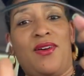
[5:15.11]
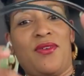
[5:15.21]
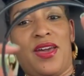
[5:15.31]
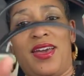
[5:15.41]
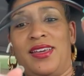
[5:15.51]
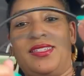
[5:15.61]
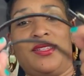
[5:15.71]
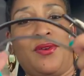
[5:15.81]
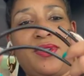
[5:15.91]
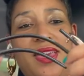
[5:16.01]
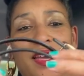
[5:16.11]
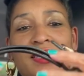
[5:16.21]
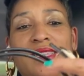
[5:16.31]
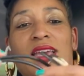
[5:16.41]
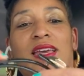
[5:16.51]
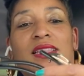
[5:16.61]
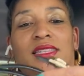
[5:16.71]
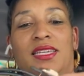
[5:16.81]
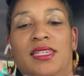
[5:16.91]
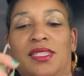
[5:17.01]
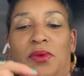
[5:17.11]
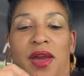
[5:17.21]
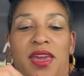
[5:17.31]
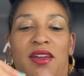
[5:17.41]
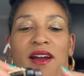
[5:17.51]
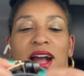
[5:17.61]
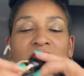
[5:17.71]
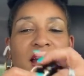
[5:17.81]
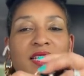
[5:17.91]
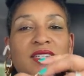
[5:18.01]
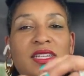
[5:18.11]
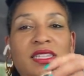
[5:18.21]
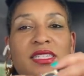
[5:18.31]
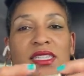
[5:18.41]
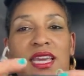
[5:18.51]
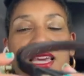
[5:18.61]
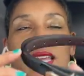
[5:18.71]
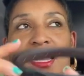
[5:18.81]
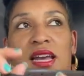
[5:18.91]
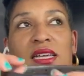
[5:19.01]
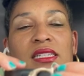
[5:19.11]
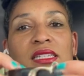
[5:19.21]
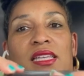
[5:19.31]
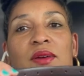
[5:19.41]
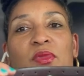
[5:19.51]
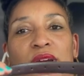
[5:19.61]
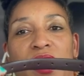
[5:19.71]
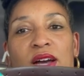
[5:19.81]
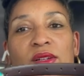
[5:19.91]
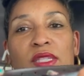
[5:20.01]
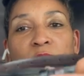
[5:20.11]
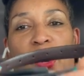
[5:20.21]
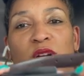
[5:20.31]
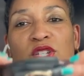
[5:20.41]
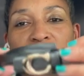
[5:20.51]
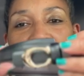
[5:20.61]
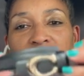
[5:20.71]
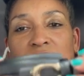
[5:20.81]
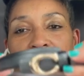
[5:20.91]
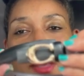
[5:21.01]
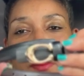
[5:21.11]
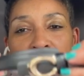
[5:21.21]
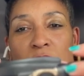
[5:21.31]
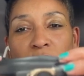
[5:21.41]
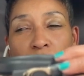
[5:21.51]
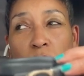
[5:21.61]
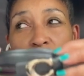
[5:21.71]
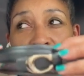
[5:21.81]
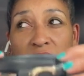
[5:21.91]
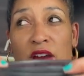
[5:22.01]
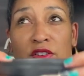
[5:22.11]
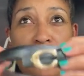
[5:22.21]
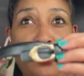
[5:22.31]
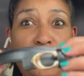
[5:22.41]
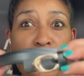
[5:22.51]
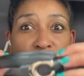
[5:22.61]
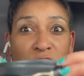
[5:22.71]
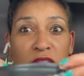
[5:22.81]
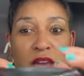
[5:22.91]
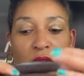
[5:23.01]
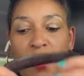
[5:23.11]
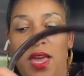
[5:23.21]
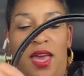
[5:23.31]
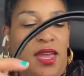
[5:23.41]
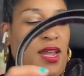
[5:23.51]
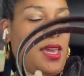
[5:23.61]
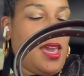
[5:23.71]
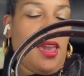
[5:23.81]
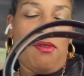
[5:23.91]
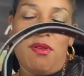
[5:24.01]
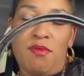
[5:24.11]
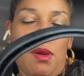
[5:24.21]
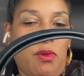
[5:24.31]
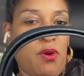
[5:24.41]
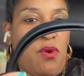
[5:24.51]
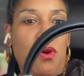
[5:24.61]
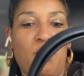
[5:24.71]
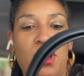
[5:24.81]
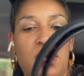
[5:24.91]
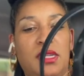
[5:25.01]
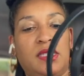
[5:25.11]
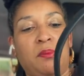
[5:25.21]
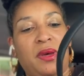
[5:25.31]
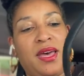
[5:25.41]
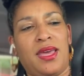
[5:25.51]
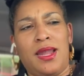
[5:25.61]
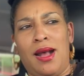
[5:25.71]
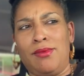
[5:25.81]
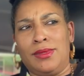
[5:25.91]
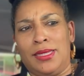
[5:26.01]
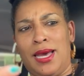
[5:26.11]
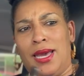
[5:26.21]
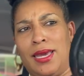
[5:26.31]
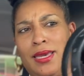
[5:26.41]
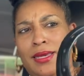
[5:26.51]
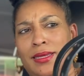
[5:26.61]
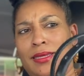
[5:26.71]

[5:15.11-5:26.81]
Okay, so yes, this right here, I'd actually seen someone else purchase this belt on their YouTube video, and I can't remember who it was, but I was like,